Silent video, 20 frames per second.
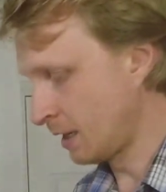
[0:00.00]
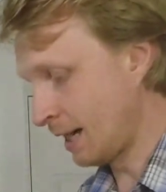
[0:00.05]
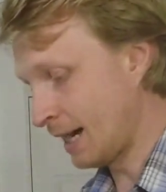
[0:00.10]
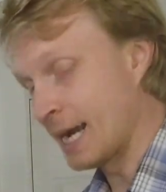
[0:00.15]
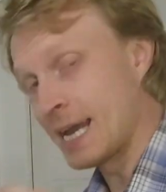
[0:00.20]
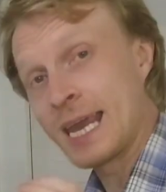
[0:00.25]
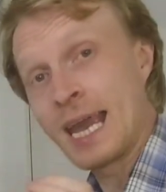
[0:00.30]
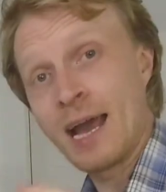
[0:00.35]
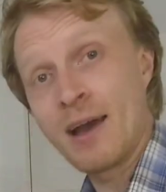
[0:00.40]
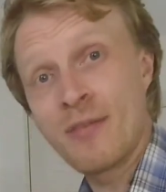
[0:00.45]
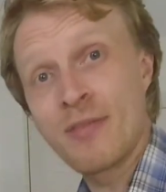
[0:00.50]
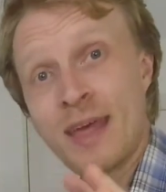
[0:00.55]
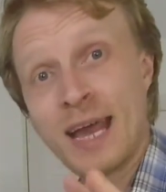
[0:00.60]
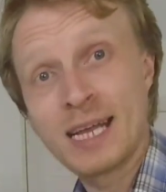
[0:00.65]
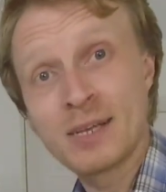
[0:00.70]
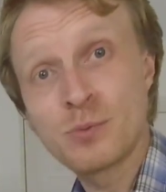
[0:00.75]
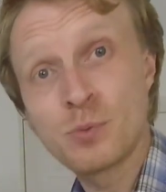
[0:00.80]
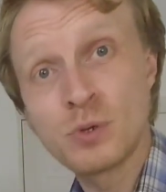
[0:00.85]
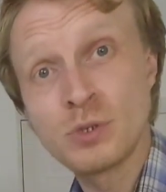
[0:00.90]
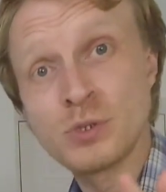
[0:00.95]
I had
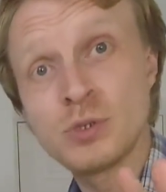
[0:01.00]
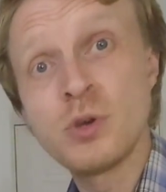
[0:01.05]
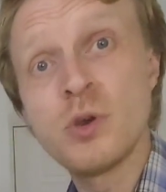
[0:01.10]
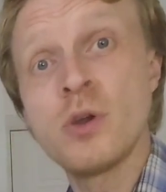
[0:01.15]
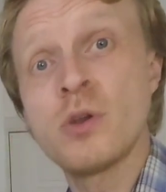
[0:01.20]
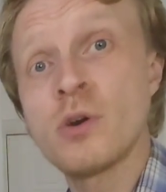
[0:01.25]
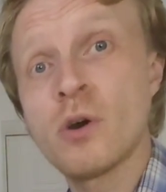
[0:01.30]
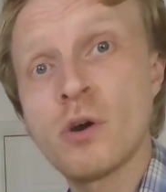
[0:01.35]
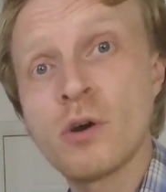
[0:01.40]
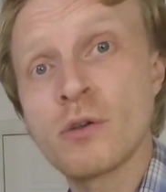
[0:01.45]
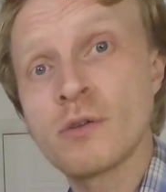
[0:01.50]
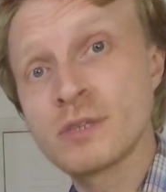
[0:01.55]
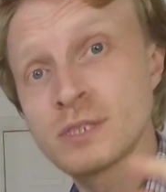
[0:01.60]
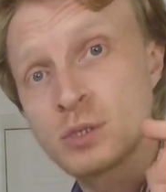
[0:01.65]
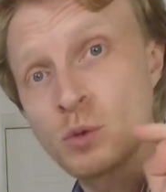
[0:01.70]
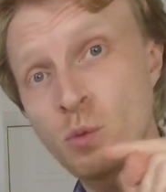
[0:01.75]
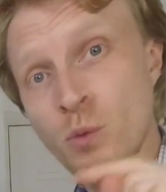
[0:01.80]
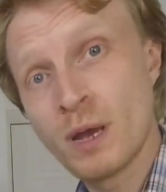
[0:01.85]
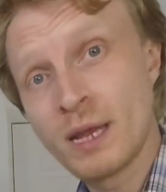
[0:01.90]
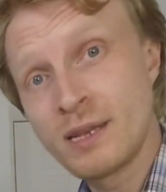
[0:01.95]
that one turned on.
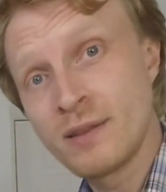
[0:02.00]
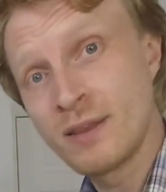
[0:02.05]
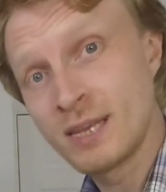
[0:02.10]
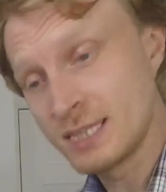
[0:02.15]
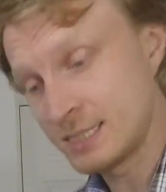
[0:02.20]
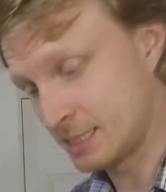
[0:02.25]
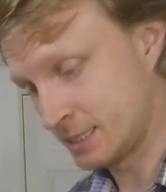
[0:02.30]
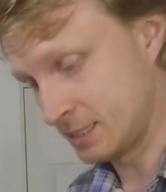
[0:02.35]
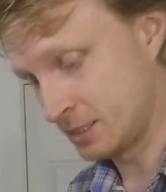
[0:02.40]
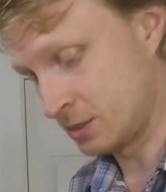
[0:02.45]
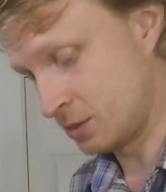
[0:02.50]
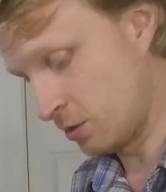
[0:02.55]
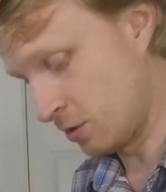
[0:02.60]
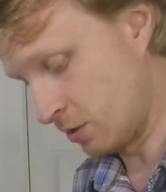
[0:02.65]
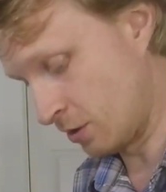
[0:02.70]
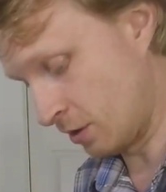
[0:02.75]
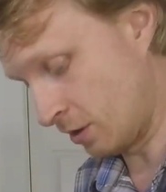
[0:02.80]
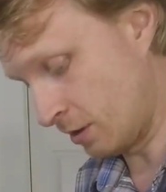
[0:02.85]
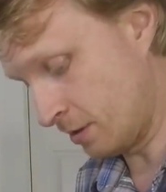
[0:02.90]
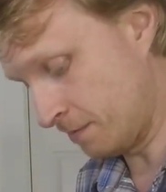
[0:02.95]
So when this is
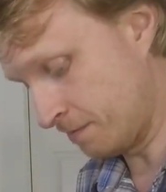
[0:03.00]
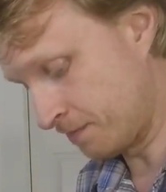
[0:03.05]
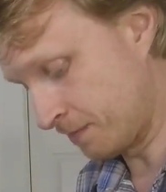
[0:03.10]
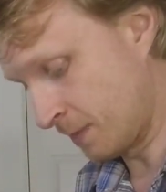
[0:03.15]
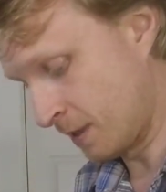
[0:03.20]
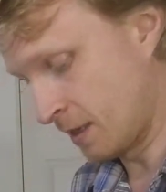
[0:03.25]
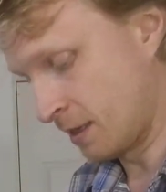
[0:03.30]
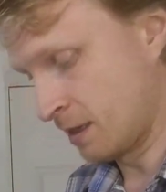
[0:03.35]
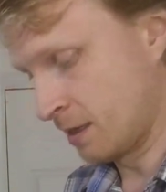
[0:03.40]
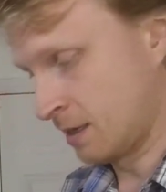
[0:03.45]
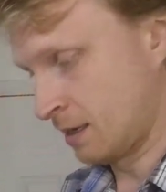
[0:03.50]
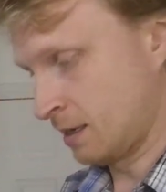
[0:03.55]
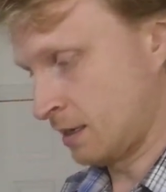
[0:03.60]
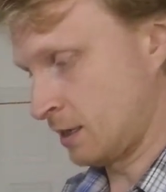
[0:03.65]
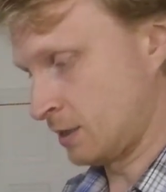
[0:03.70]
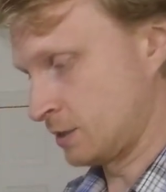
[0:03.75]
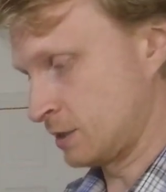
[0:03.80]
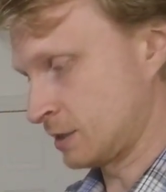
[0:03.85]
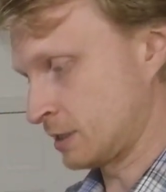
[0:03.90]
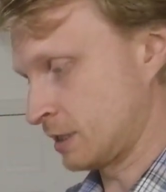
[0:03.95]
turned on,
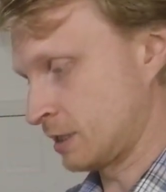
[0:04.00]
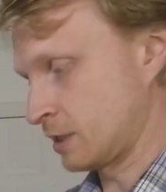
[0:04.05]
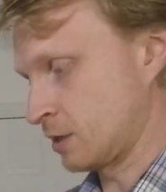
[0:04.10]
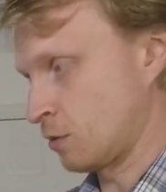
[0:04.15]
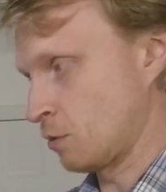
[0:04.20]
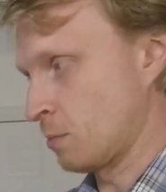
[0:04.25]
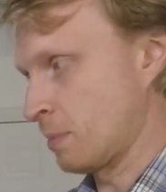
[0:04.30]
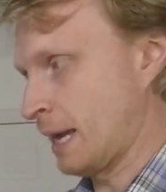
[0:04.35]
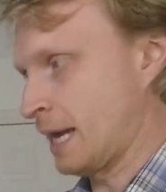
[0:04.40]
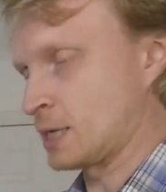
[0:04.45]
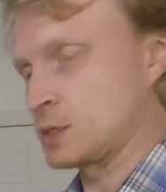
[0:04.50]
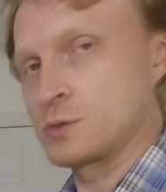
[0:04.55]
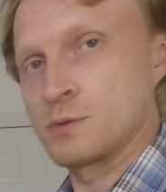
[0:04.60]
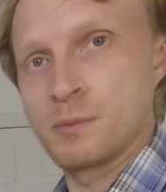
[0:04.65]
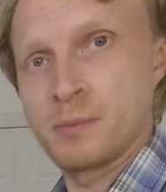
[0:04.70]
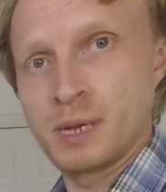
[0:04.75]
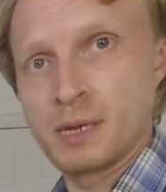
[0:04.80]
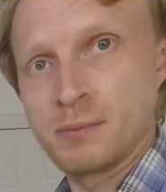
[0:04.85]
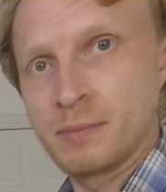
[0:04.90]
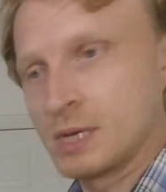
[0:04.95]
I'm just gonna go back
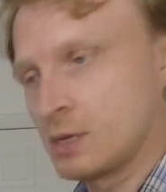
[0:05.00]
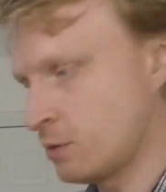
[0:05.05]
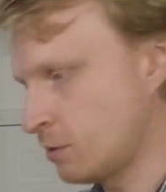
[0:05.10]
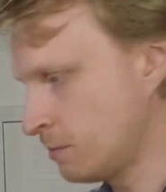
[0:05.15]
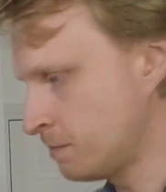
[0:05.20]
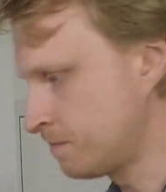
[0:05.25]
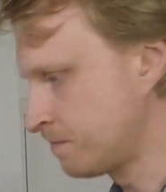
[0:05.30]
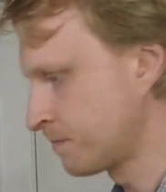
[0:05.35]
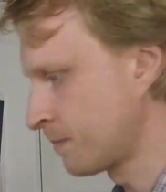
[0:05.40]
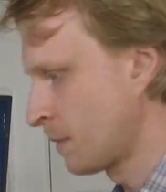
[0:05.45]
to main menu.